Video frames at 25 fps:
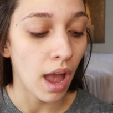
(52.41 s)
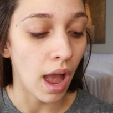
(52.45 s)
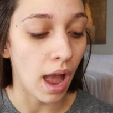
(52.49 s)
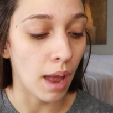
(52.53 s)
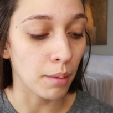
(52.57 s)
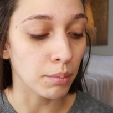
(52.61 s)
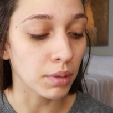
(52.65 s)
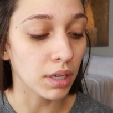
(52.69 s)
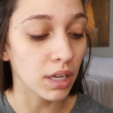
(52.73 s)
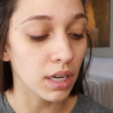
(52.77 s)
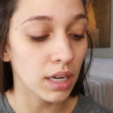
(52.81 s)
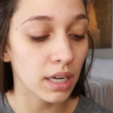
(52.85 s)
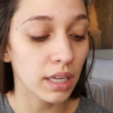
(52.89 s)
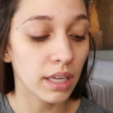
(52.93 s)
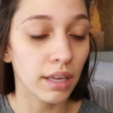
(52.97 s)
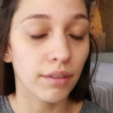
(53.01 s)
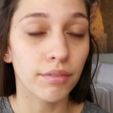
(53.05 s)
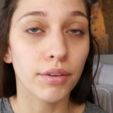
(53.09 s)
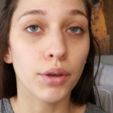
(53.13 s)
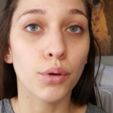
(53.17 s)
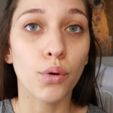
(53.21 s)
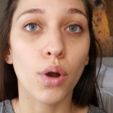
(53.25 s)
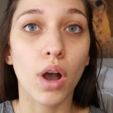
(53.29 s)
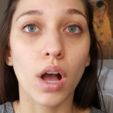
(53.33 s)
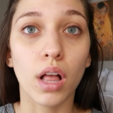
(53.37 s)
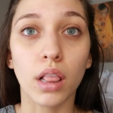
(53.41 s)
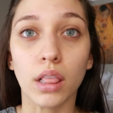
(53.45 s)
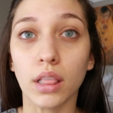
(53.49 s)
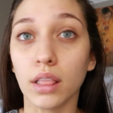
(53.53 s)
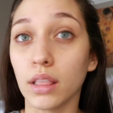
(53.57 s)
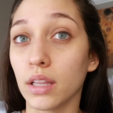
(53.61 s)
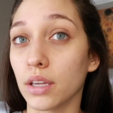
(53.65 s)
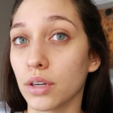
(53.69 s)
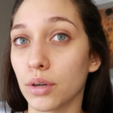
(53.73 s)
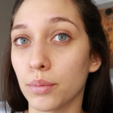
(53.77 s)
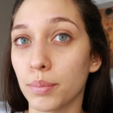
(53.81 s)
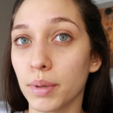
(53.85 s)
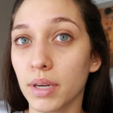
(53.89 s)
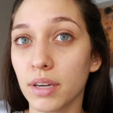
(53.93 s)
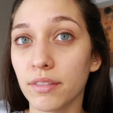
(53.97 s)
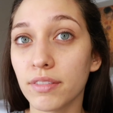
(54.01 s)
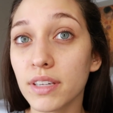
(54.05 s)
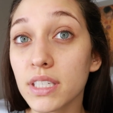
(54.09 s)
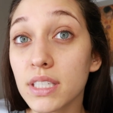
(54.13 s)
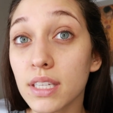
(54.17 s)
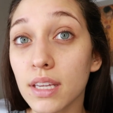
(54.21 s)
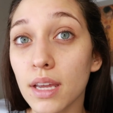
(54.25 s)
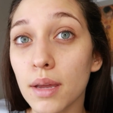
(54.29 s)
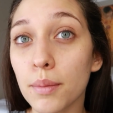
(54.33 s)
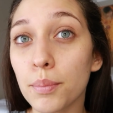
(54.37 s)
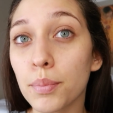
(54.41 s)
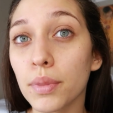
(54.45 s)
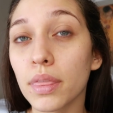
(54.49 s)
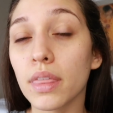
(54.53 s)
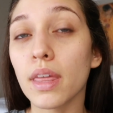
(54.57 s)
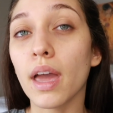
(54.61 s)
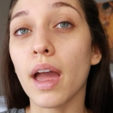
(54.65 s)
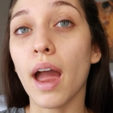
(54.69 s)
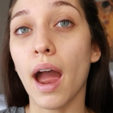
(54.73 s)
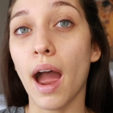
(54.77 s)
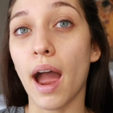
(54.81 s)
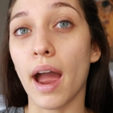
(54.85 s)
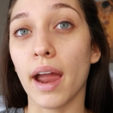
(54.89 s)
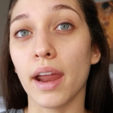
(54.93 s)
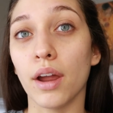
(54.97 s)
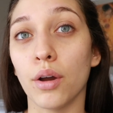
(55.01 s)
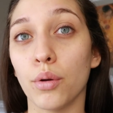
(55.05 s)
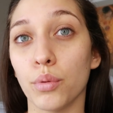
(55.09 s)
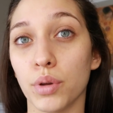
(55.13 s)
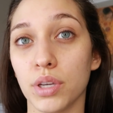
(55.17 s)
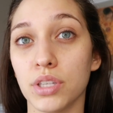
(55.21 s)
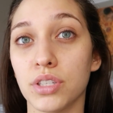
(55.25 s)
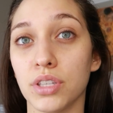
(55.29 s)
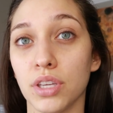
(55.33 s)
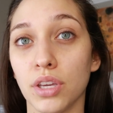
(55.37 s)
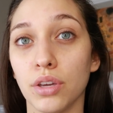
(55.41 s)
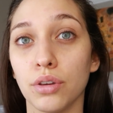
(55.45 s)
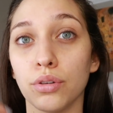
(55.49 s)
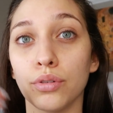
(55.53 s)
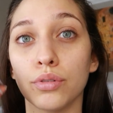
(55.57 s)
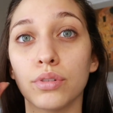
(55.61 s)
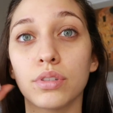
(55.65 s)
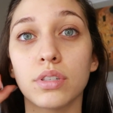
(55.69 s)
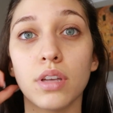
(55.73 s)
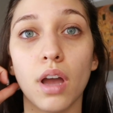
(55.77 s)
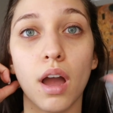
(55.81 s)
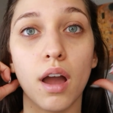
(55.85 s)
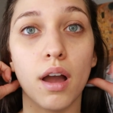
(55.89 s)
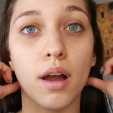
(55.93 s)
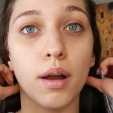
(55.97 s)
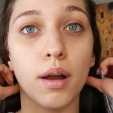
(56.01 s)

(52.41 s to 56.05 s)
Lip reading: I'm gonna give you a little bit of a tip that I always use.